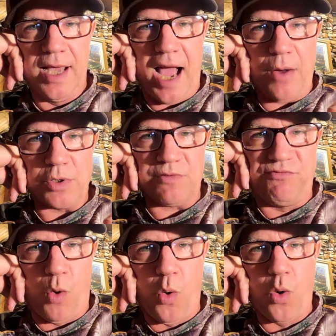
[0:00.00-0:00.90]
I was
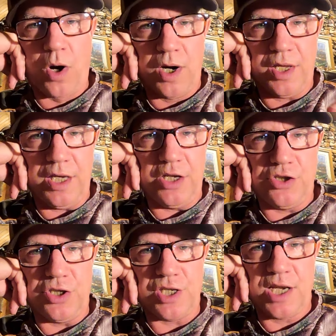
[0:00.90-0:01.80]
4
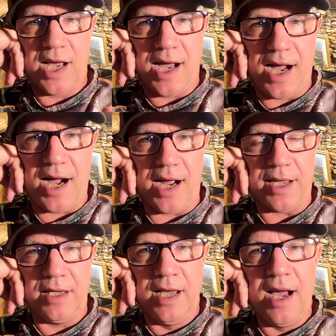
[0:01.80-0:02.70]
inches
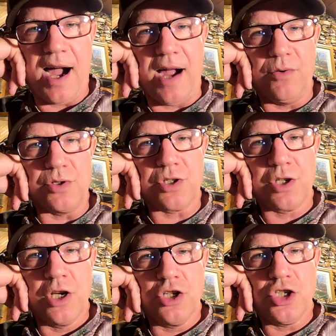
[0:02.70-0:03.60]
high. I was
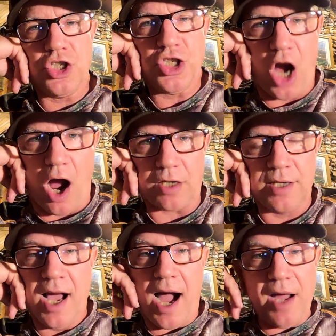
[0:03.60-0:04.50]

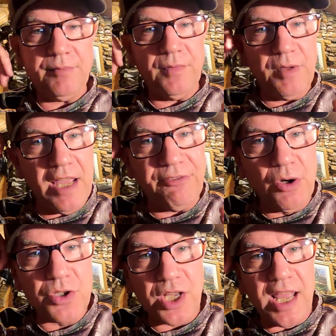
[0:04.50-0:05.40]
shocked. I
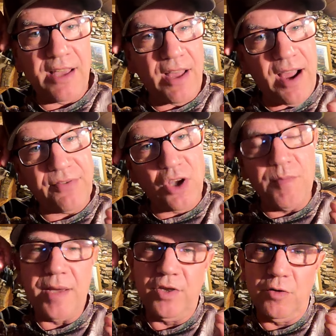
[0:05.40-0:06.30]

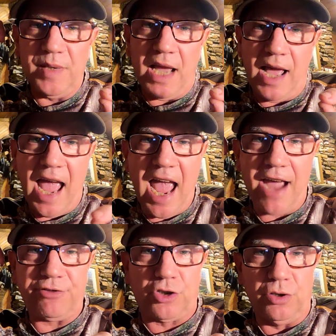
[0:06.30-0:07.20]
thought maybe there'd be a
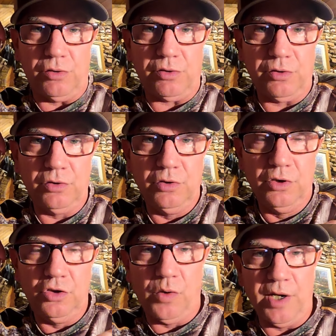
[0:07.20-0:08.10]
half truth
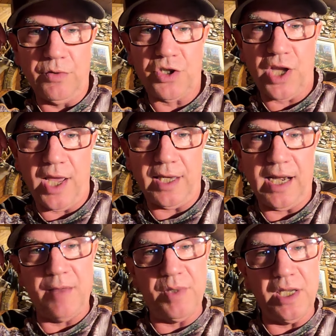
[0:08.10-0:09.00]
to what he was saying,
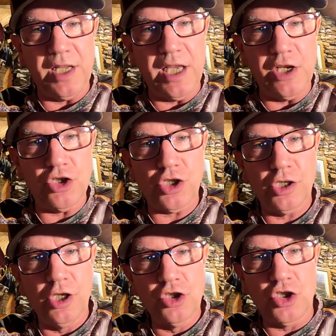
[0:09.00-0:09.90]
and I'd be an inch,
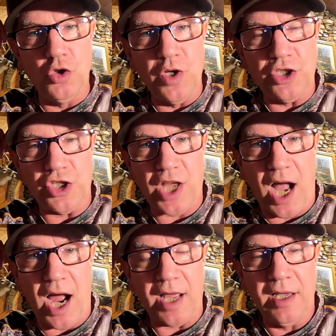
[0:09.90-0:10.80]
2 inches
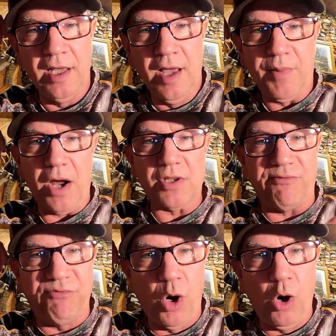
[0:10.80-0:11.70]
high. But I was a
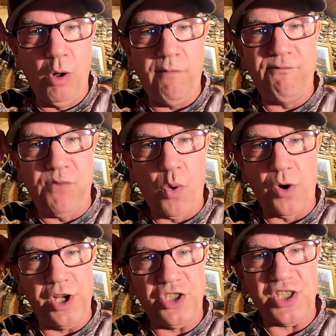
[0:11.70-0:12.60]
full
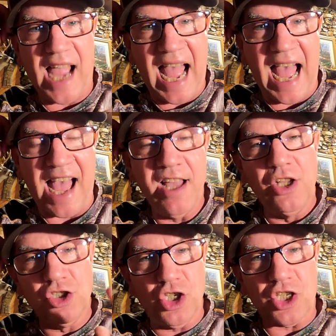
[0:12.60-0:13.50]
4 inches high,
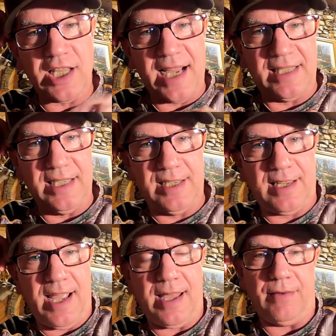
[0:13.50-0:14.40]
just like he
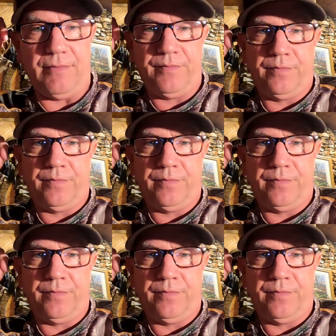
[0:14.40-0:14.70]
said.